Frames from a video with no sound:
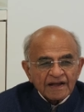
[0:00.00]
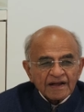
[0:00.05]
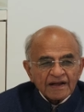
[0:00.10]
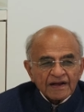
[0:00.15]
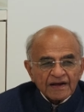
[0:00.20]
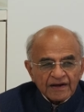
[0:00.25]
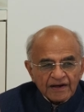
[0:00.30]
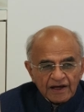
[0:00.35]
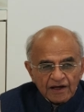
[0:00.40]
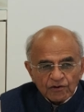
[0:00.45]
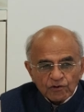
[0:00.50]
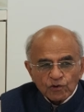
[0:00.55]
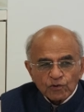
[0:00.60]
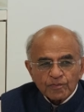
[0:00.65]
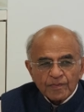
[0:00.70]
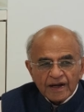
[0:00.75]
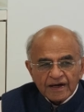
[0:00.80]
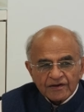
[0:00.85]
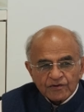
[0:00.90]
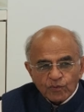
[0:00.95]
Nehru
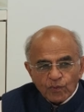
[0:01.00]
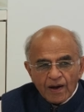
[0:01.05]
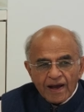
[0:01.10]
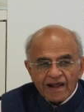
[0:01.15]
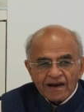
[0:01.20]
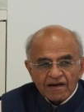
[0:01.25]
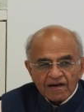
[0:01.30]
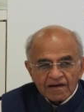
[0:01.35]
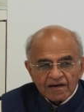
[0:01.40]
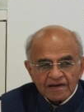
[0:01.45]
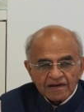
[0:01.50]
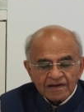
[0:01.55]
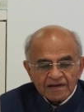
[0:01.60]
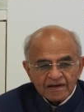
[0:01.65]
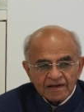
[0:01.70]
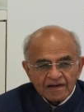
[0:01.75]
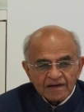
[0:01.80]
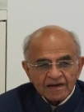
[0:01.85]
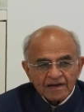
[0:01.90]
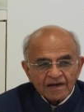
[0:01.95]
meant well
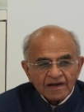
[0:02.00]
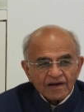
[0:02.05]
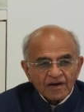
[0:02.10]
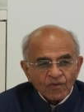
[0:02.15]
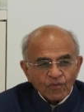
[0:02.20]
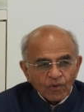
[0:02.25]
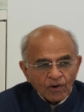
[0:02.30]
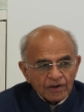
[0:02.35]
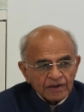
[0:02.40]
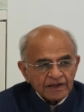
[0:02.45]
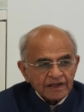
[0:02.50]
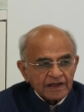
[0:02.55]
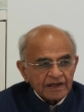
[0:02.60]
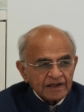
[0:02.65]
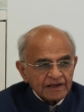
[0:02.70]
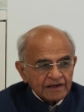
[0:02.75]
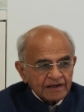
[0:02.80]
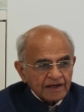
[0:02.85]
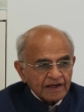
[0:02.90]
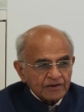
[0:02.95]
wanting
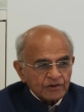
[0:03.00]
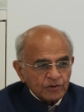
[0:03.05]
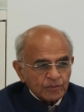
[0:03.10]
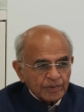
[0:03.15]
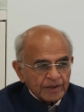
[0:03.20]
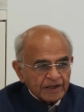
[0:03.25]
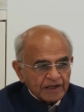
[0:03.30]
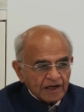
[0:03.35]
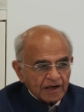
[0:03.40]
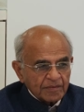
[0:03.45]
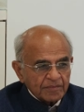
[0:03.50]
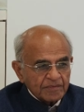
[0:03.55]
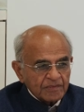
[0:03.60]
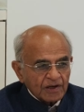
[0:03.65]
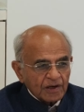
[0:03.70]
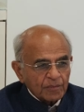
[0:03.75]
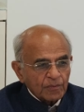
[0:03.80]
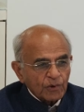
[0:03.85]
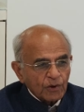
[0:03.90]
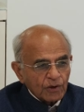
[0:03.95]
India to become
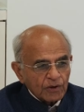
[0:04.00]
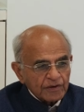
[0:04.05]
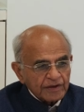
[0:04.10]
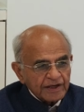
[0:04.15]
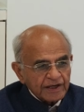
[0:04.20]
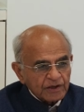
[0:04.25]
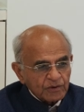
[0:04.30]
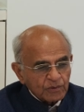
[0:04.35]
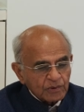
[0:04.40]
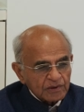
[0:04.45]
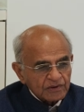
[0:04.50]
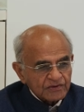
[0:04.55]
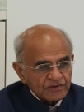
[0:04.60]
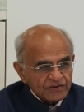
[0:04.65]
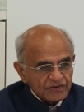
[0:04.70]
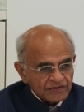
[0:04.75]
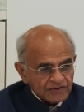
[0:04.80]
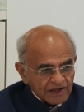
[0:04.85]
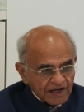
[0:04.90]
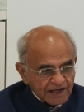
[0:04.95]
a more equal
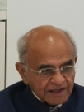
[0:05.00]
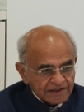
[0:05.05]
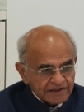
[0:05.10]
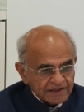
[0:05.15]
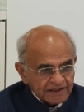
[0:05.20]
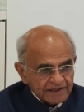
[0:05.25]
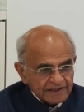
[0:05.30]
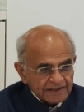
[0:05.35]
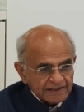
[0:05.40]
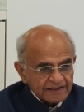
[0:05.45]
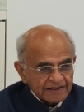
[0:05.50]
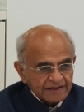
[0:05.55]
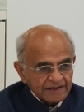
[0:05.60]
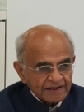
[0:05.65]
society.